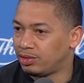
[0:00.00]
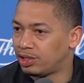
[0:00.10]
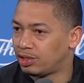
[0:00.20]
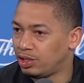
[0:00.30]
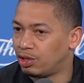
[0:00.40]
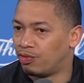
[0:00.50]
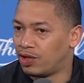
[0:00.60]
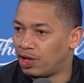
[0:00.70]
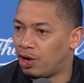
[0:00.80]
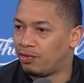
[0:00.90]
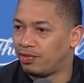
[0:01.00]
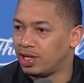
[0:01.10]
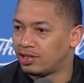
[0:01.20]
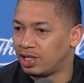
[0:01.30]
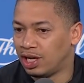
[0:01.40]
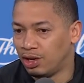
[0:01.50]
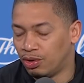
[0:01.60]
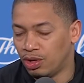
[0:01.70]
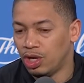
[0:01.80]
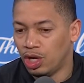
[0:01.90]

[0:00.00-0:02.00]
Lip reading: Just, you know, run the offense. And I know